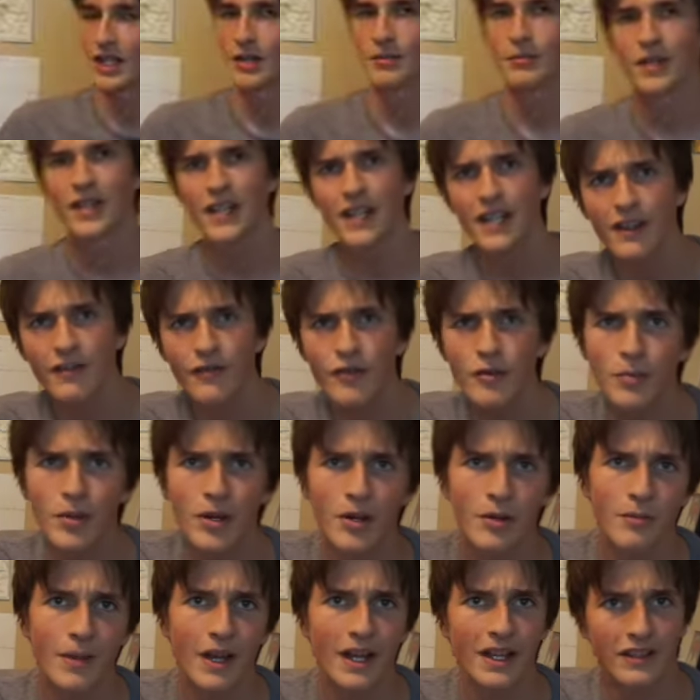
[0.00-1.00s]
But enough
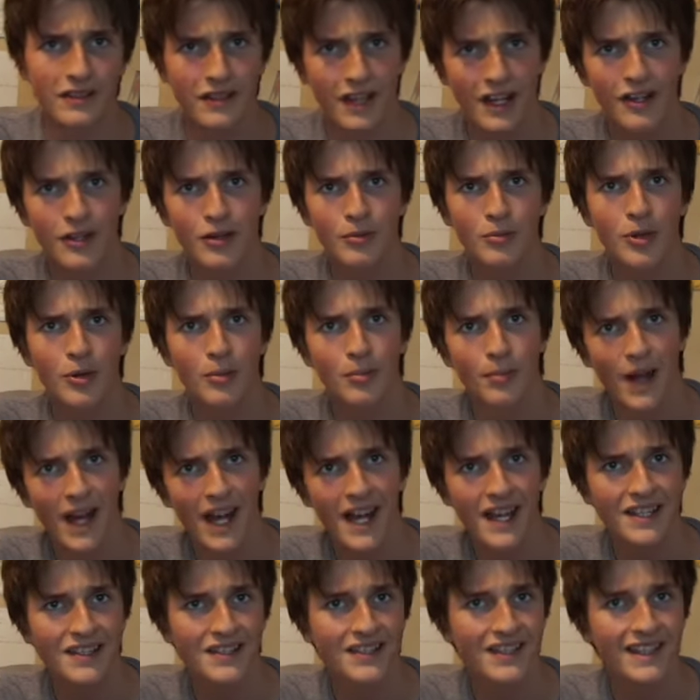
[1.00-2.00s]
about my terrible
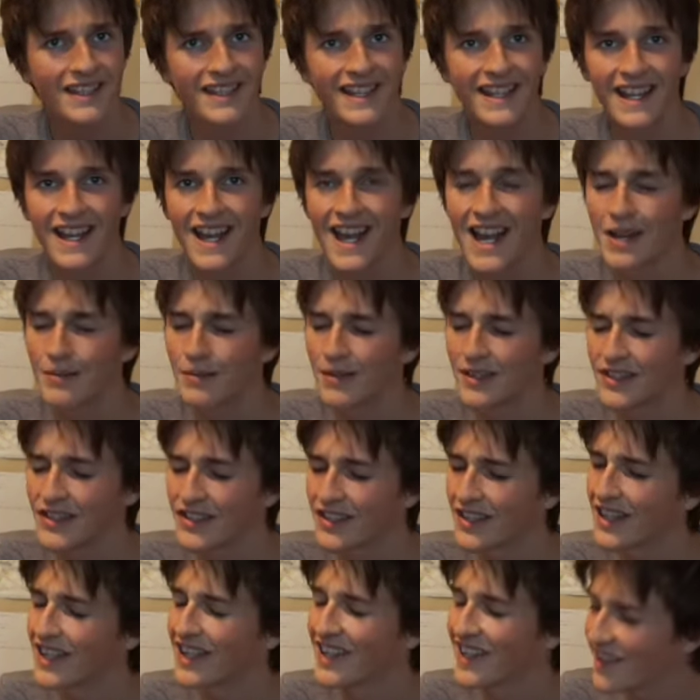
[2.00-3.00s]
past eating habits.
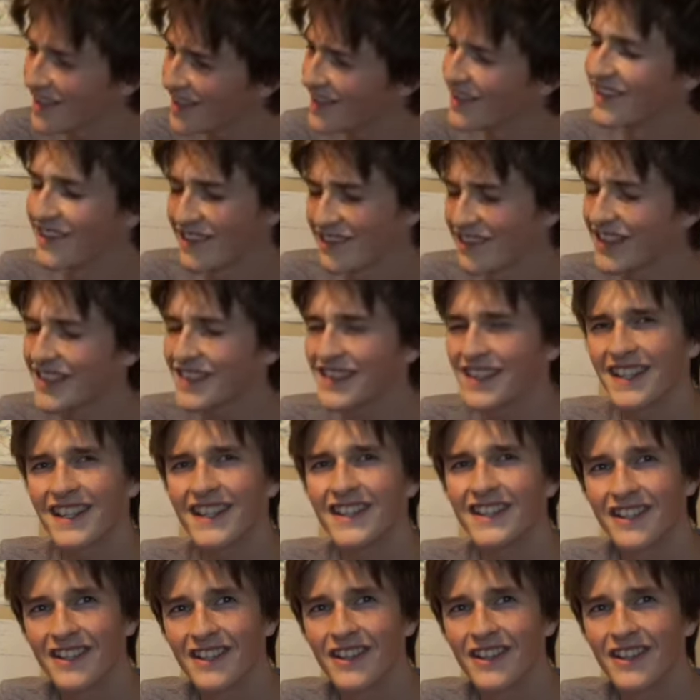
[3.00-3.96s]
Let's get into the